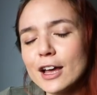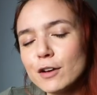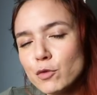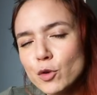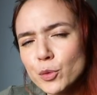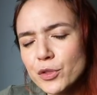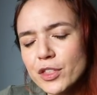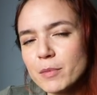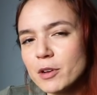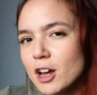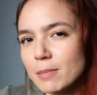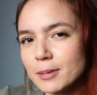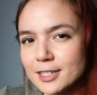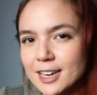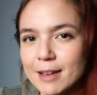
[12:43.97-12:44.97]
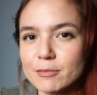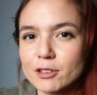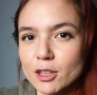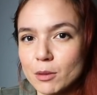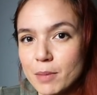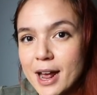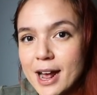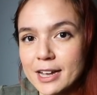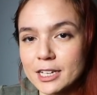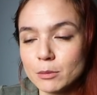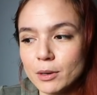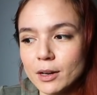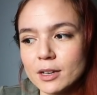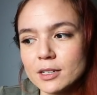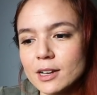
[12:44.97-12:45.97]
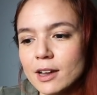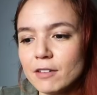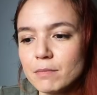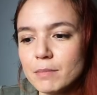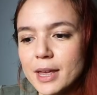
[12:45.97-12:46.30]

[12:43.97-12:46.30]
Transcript: I've worked with them a couple times in the past because I've